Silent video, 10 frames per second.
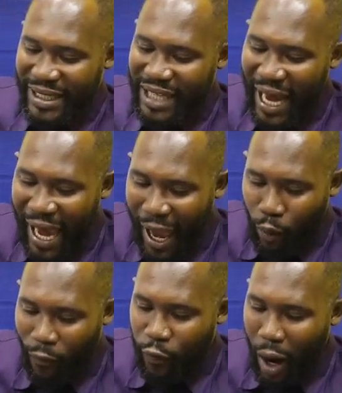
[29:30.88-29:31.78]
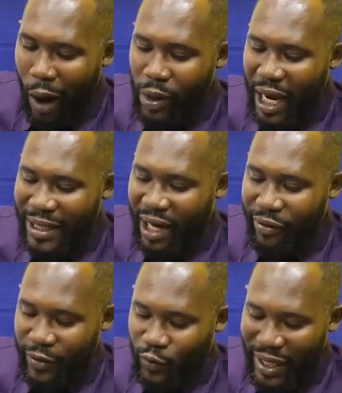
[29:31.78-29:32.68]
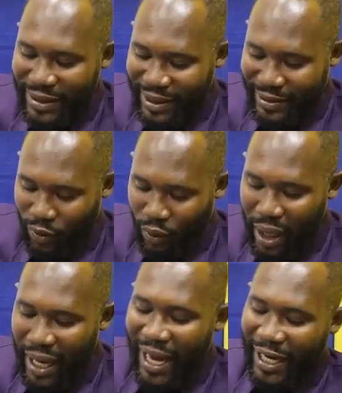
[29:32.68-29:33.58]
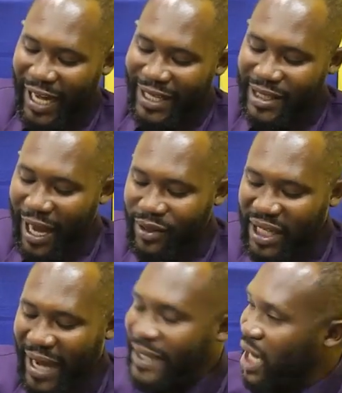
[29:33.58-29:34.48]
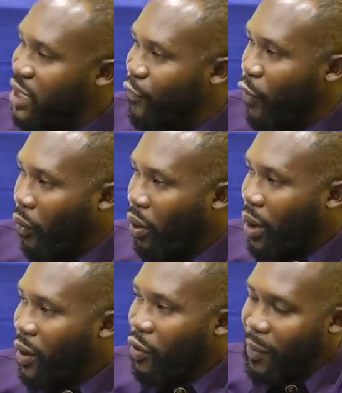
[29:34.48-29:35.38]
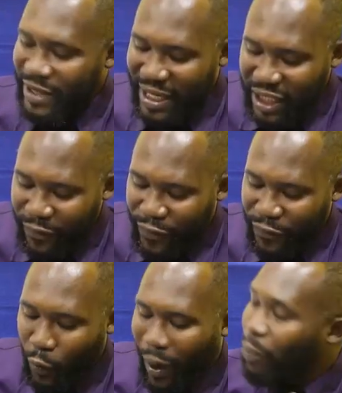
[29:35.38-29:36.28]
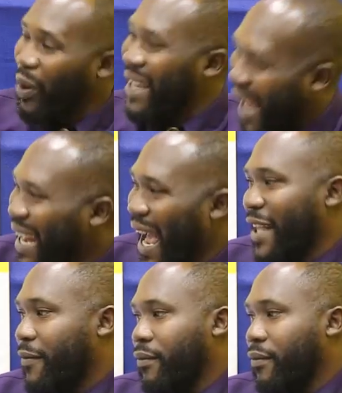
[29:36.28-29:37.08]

J.A. Kufuor onya 326 gets 1,034 representing 51.99.